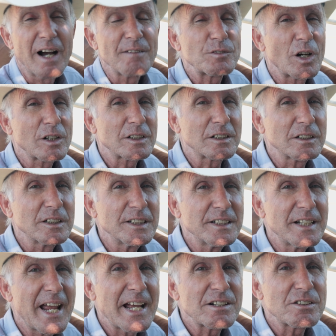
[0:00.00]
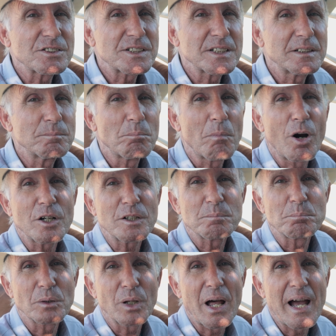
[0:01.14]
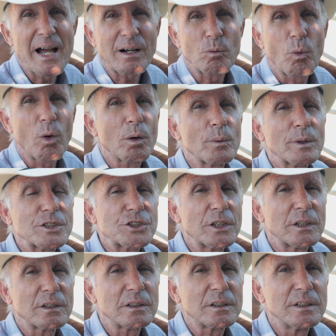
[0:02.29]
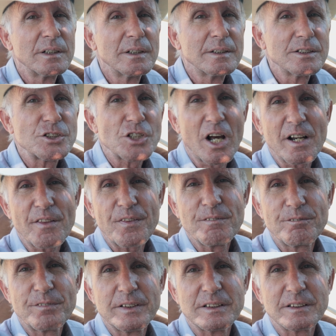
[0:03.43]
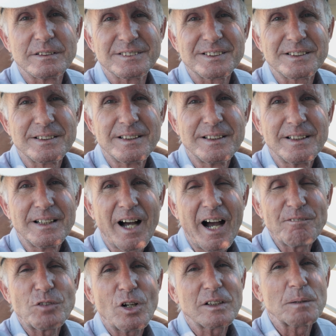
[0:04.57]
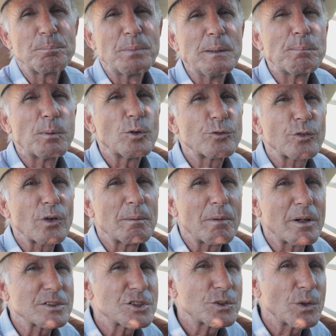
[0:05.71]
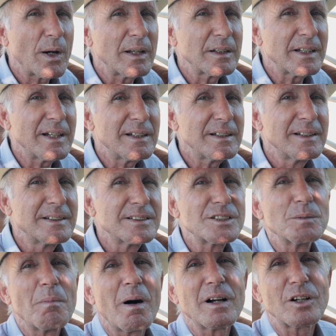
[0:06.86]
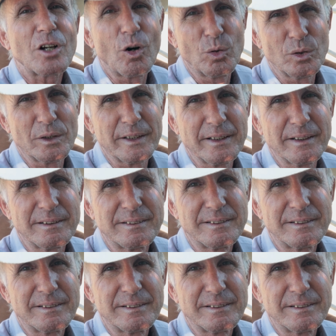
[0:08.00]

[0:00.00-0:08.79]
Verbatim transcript: I've talked to Clinton Anderson, Martin Black, Warwick Schiller, Jonathan Fields. I've talked to people from Australia to Mongolia.